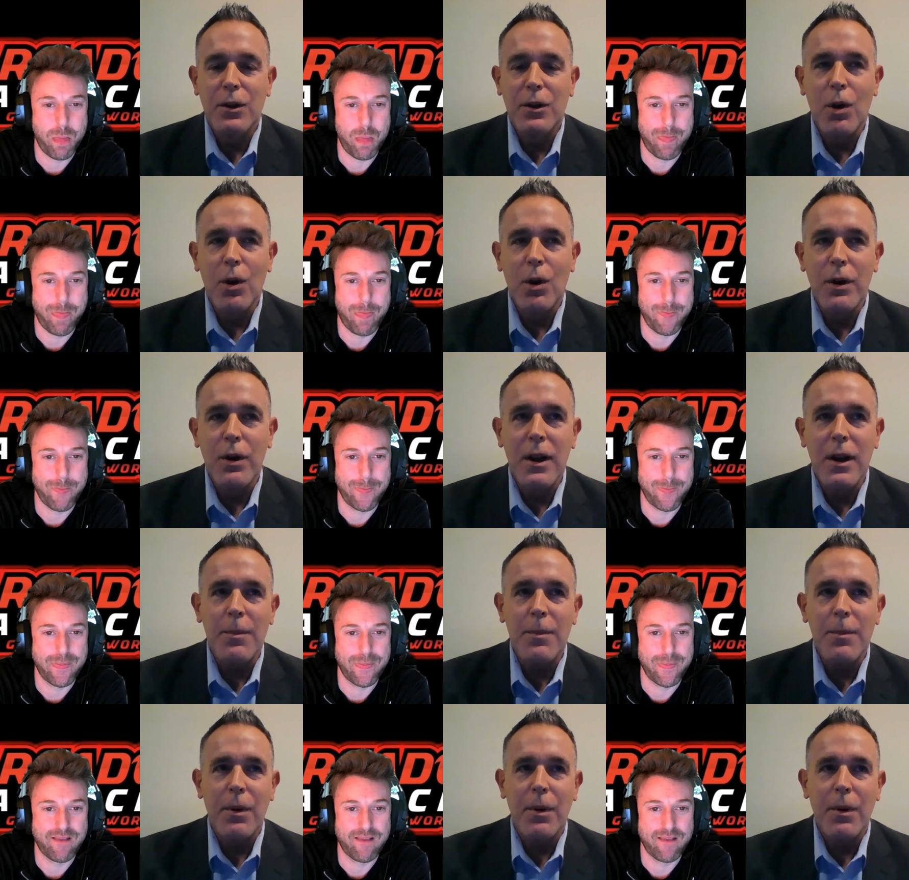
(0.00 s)

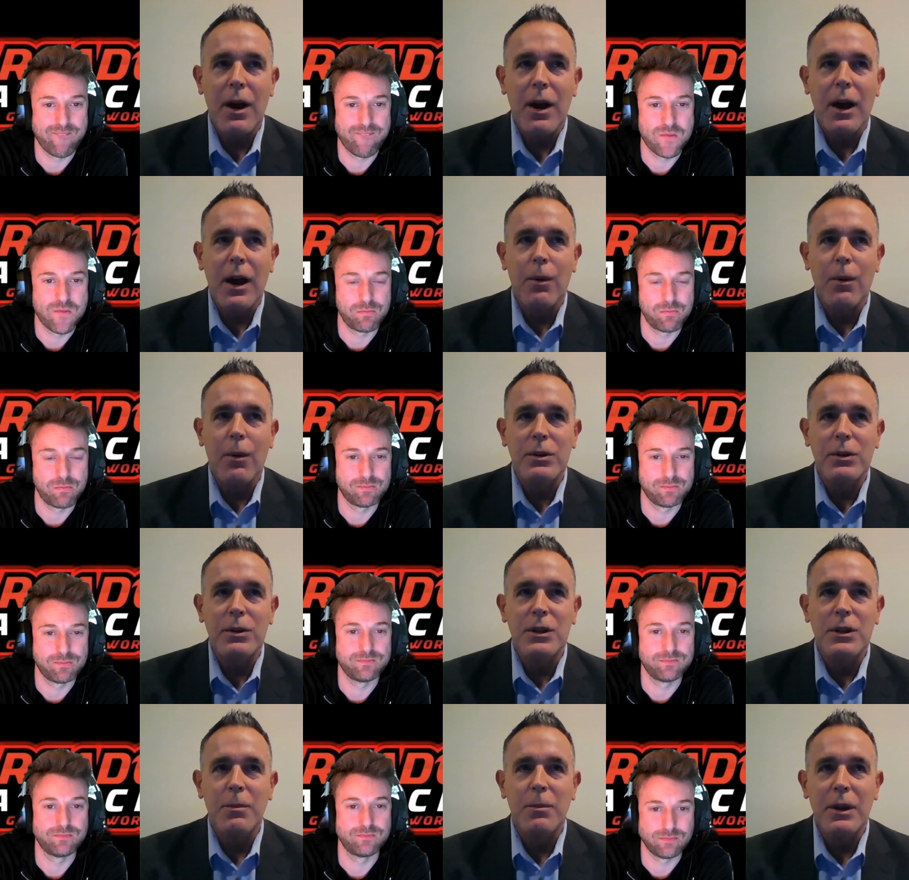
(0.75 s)
Speaker 1: growing up, I
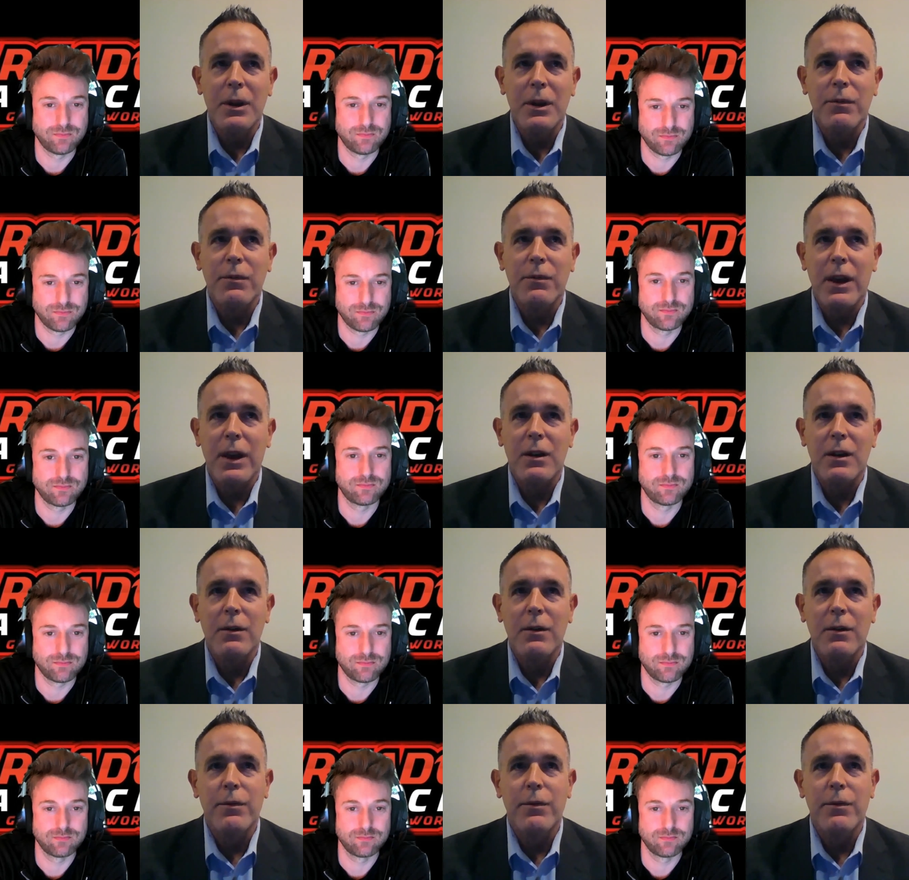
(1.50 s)
wasn't a big
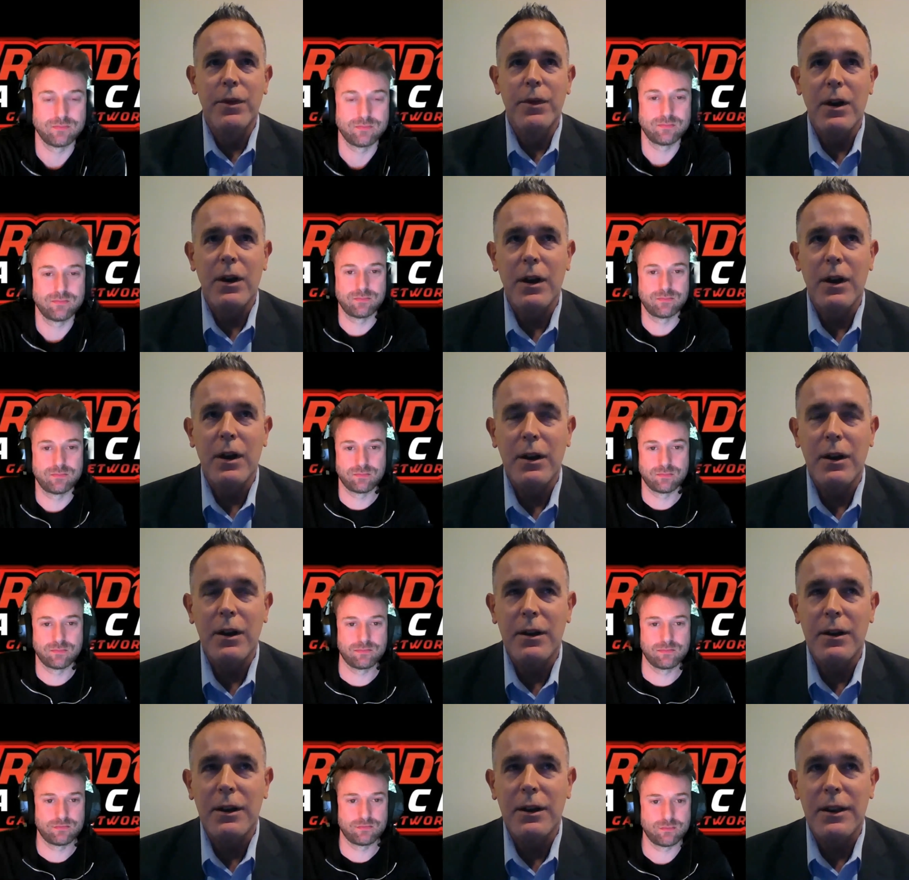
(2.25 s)
fan of
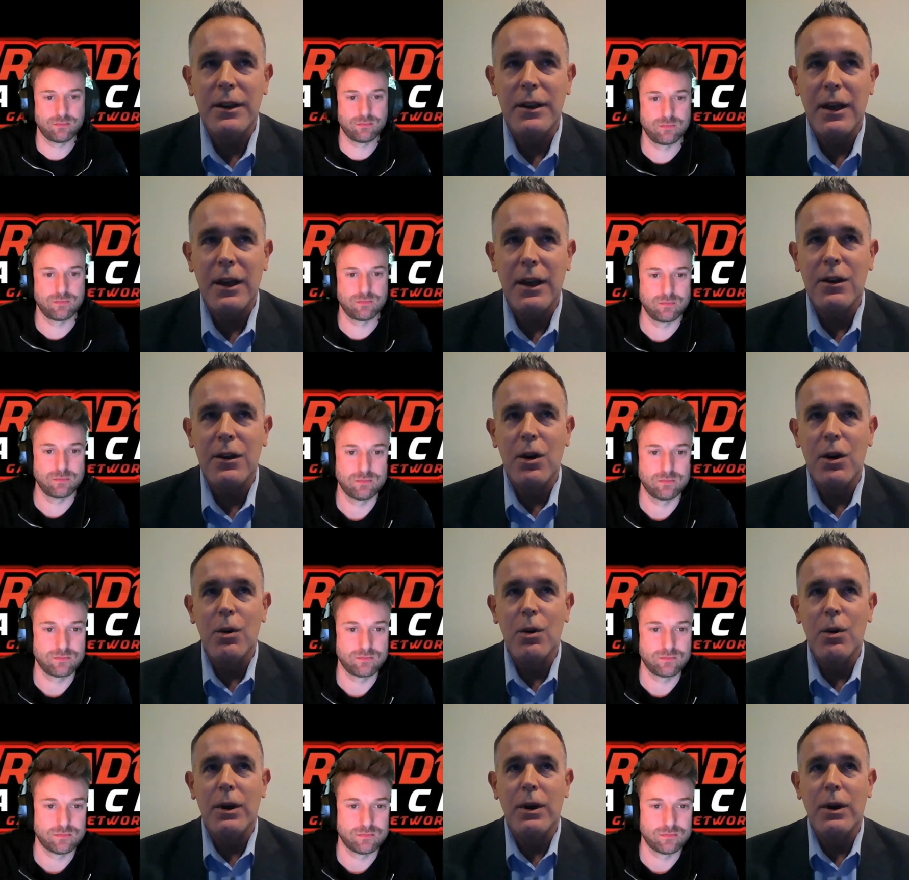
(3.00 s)
the
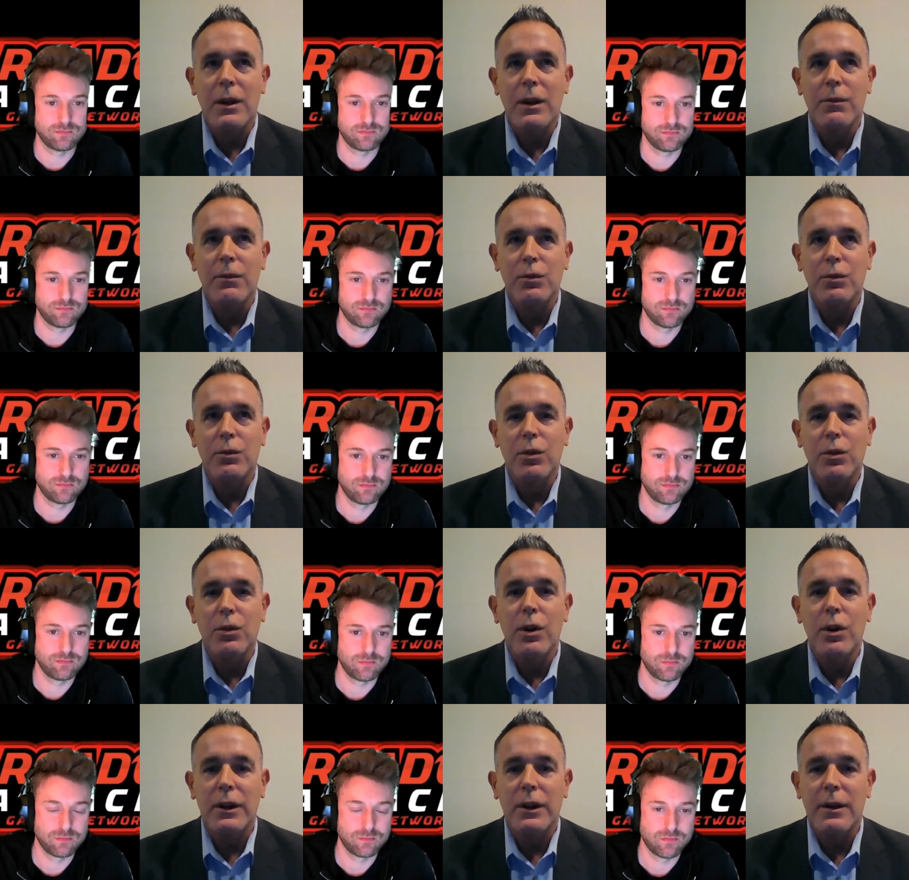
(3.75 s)
Nintendo kind of
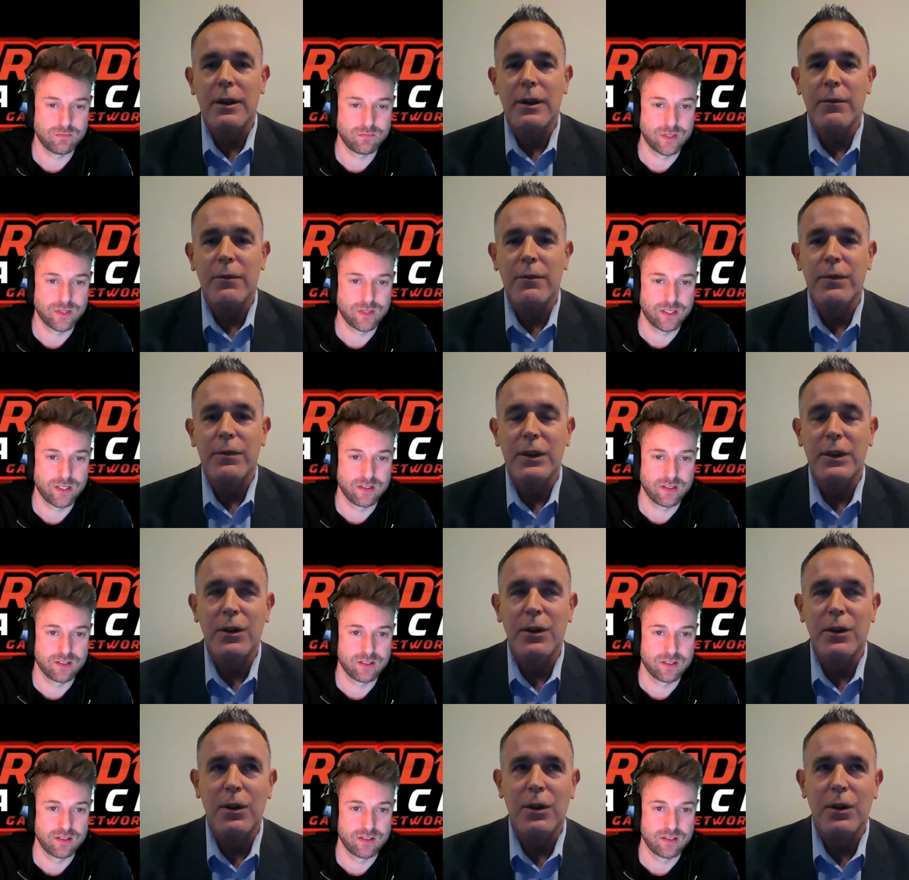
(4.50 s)
look and
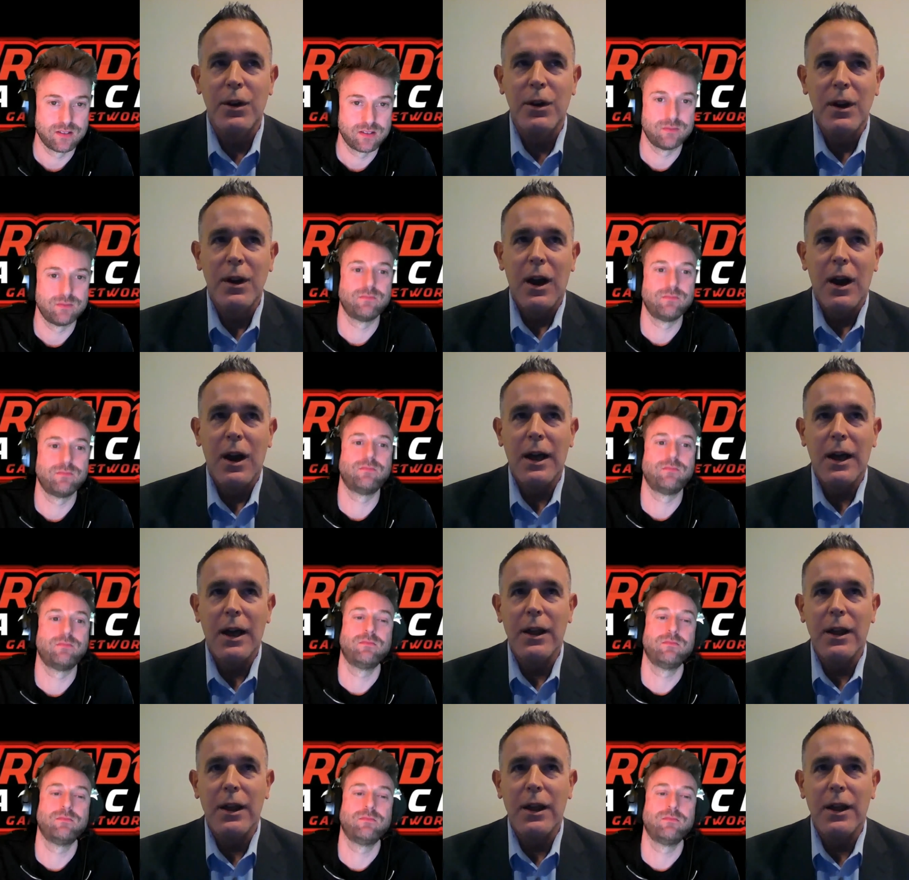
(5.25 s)
feel.